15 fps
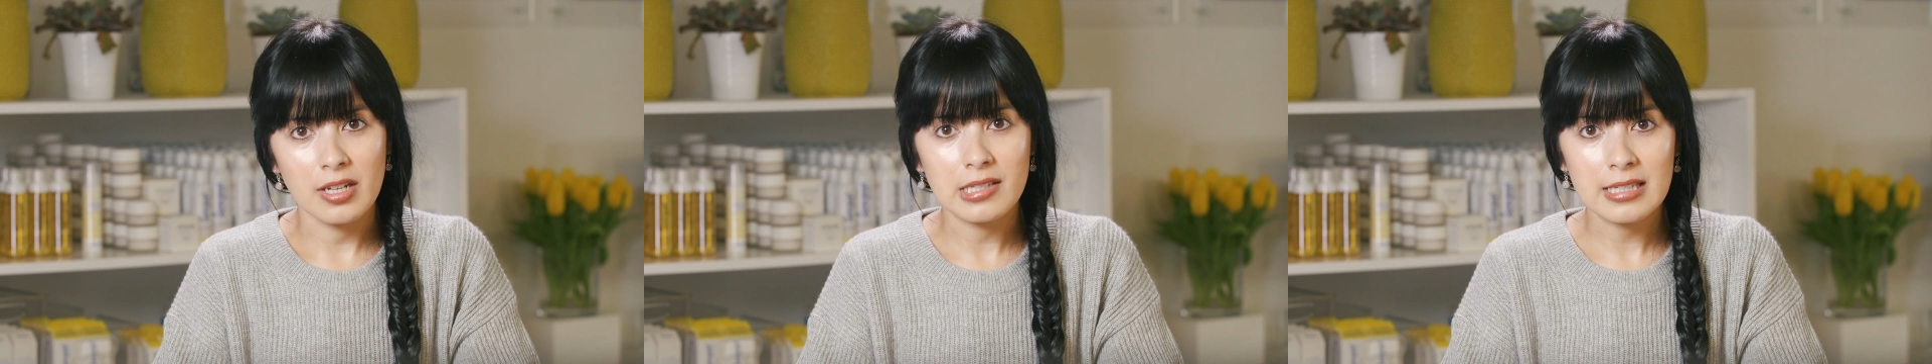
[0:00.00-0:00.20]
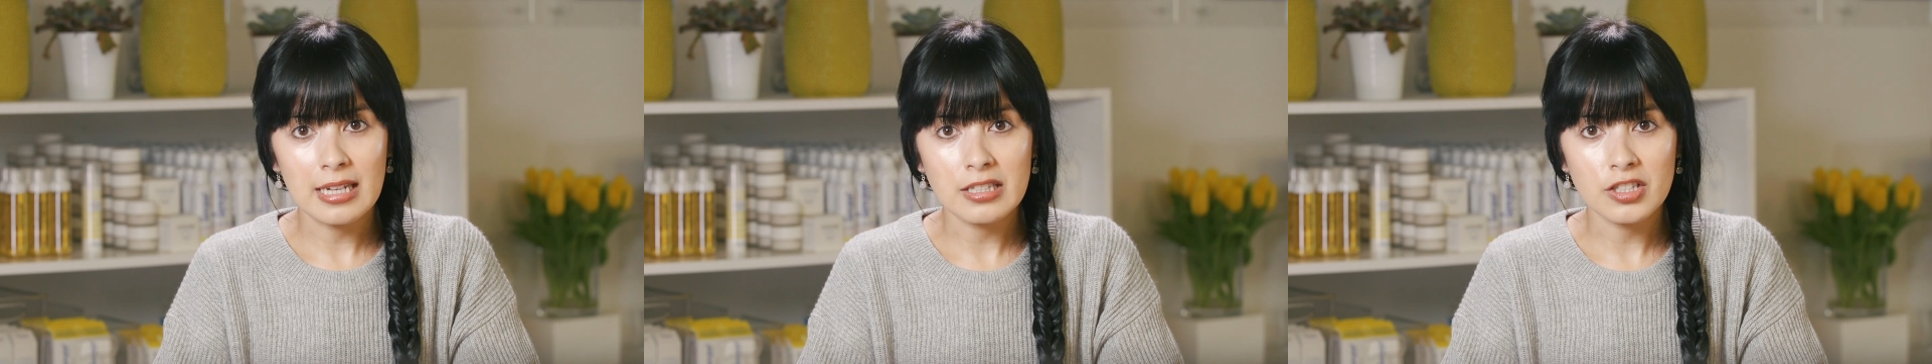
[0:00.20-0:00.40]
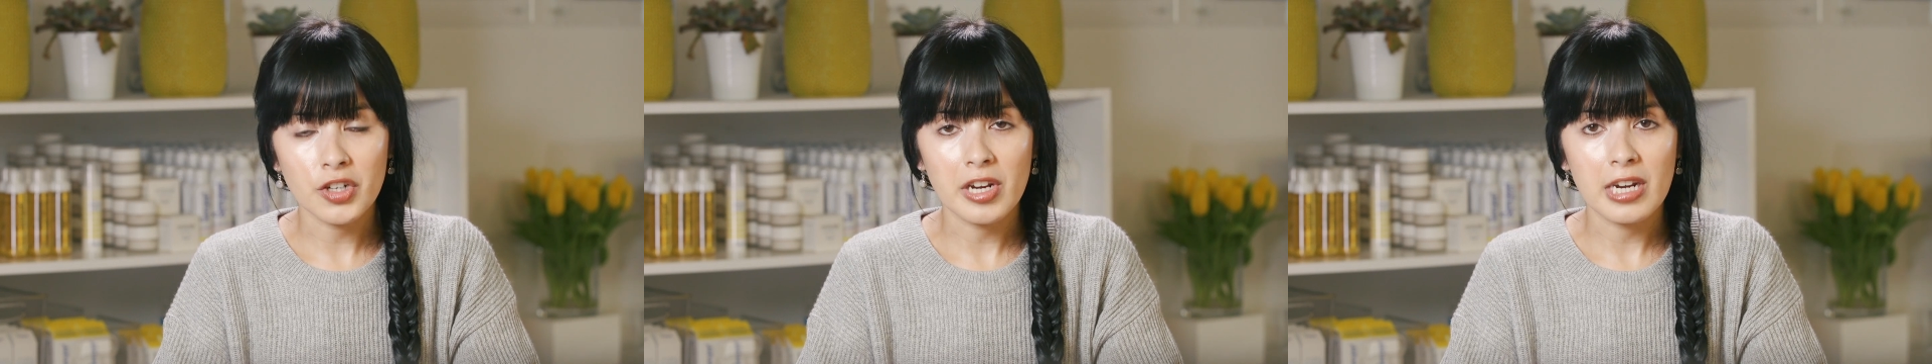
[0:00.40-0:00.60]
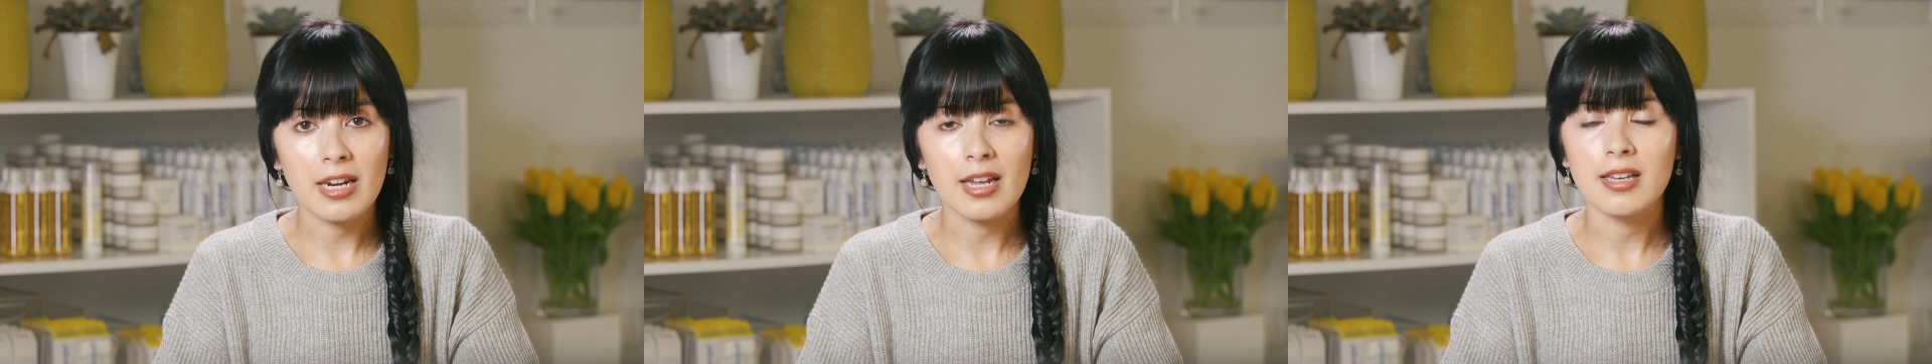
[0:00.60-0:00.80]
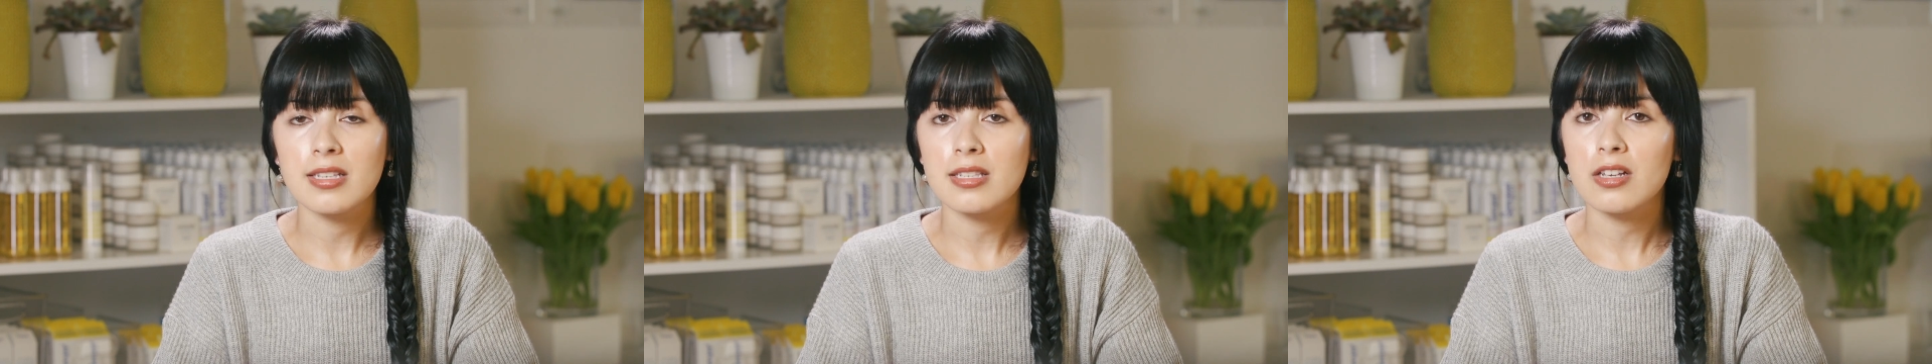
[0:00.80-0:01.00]
in
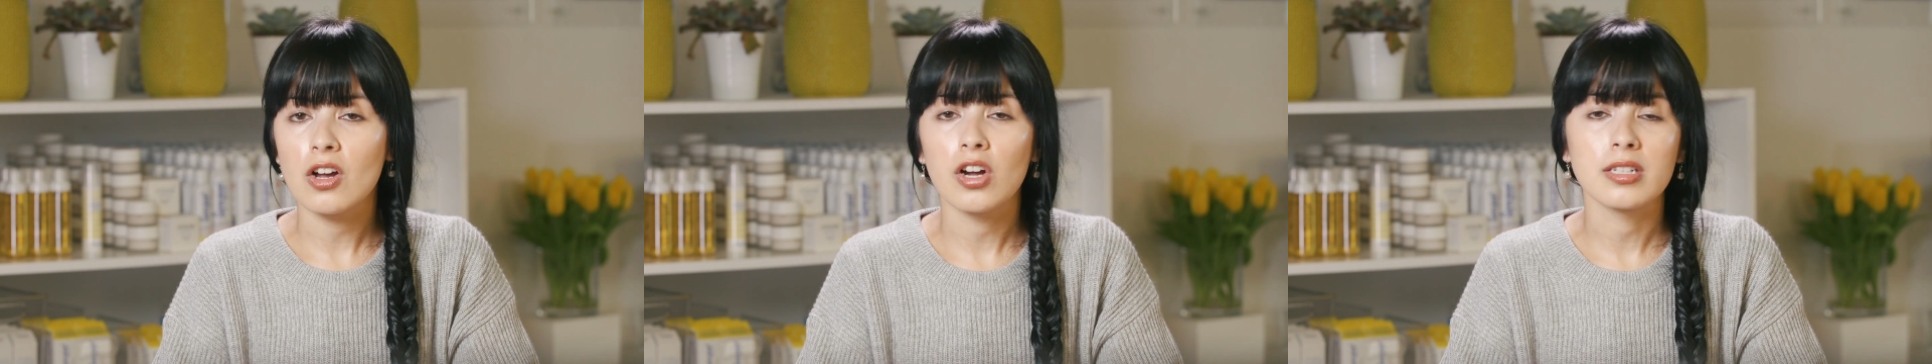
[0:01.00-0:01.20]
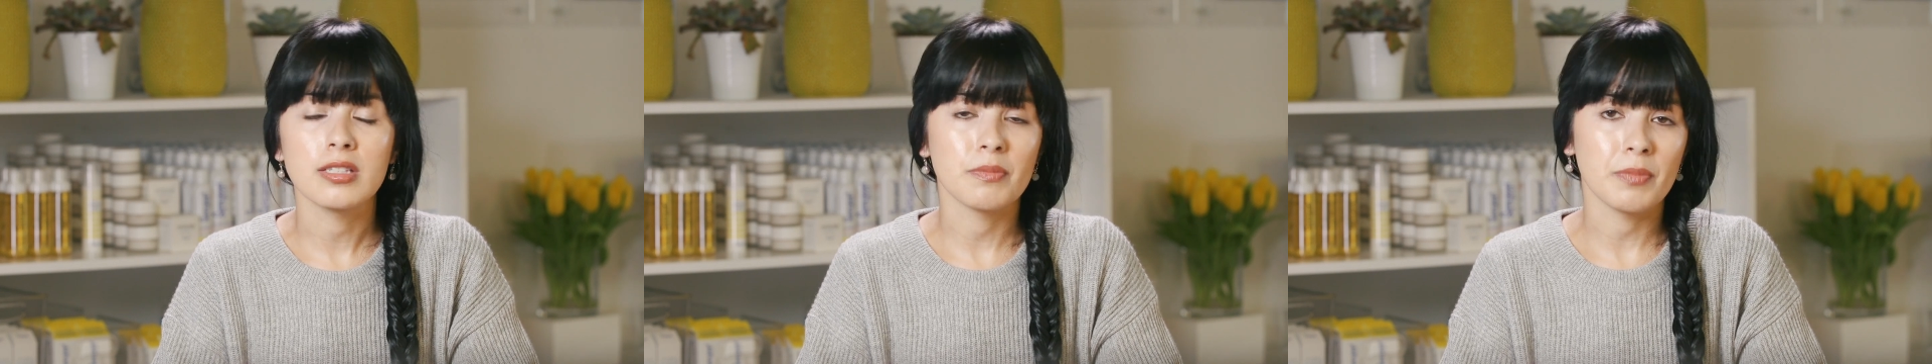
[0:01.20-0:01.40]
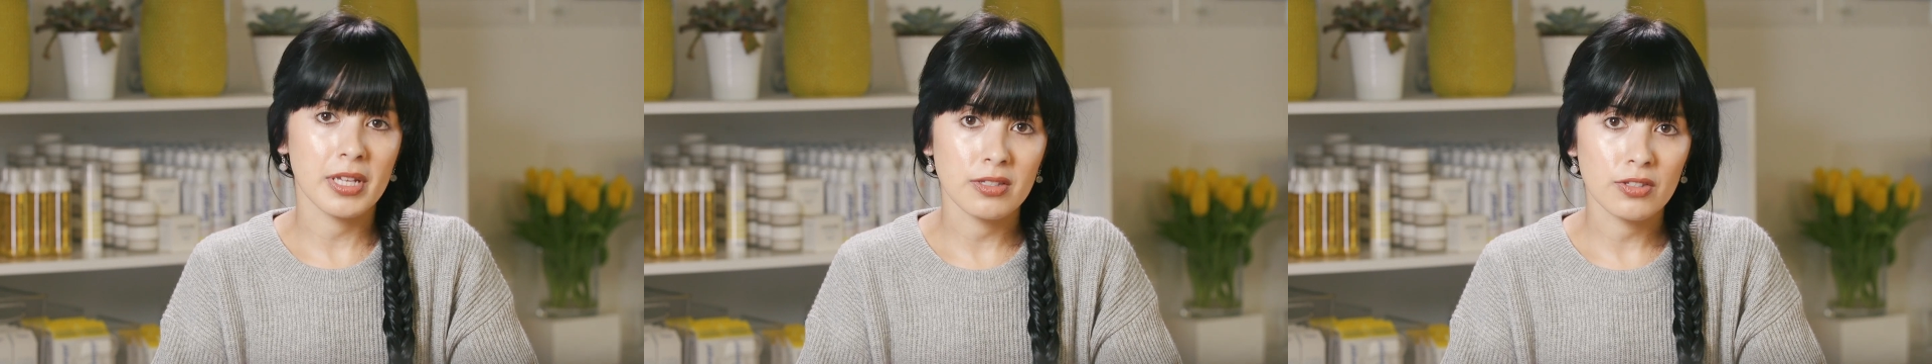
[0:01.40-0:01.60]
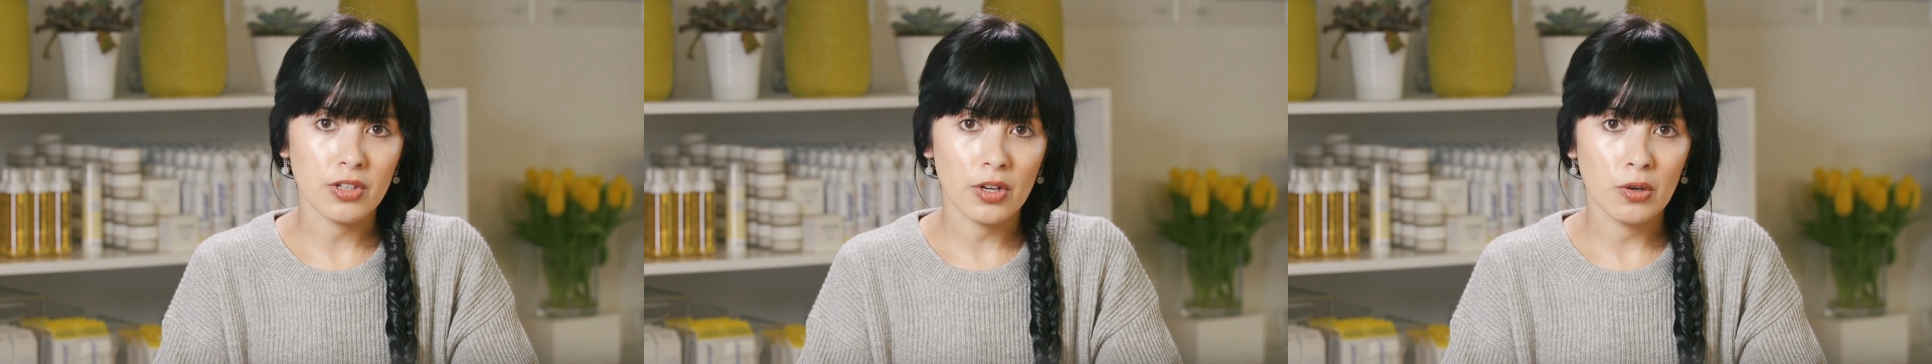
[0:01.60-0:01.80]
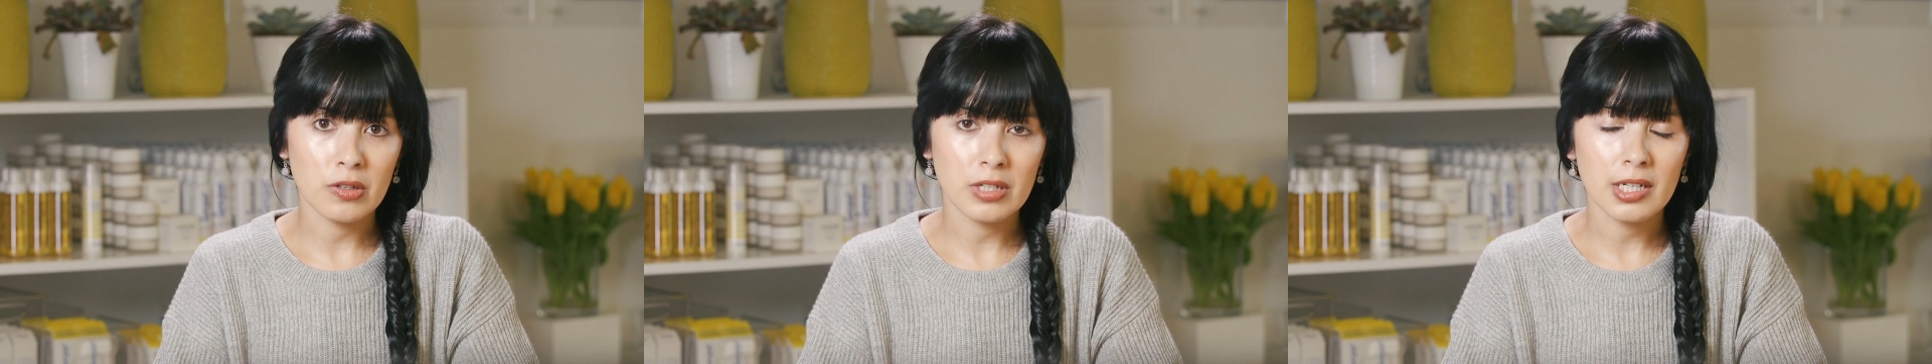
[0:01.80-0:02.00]
sunscreen is
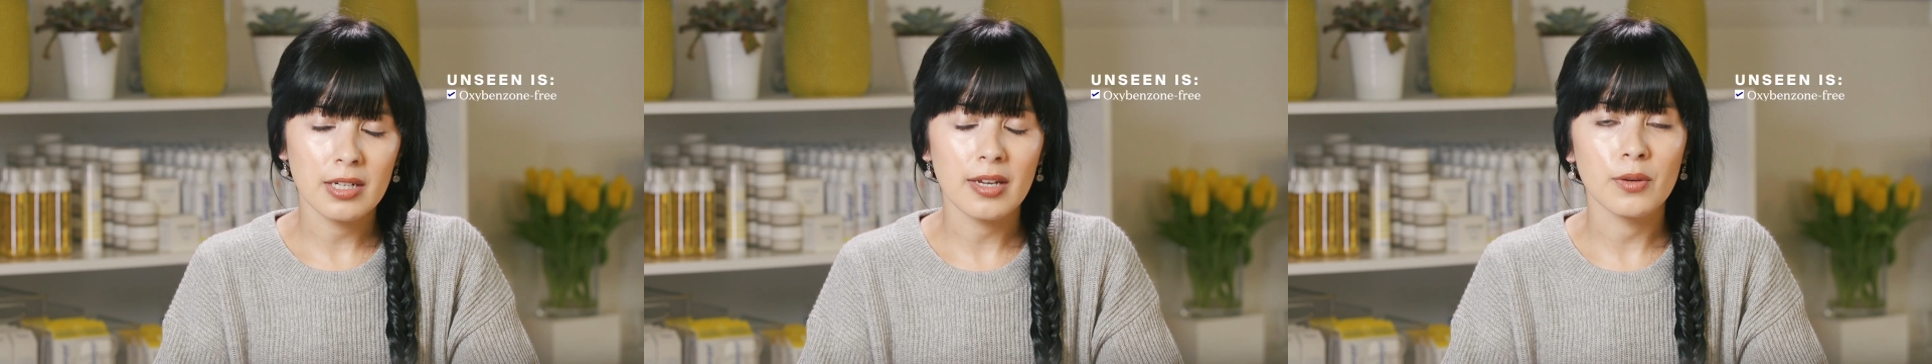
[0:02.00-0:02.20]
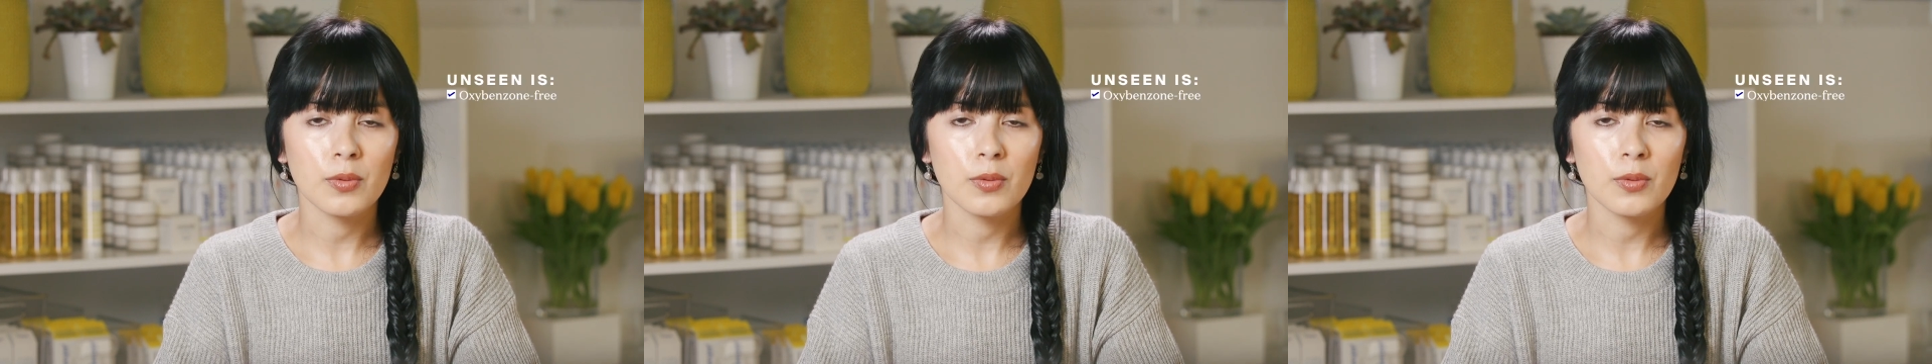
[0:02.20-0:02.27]
oxybenzone.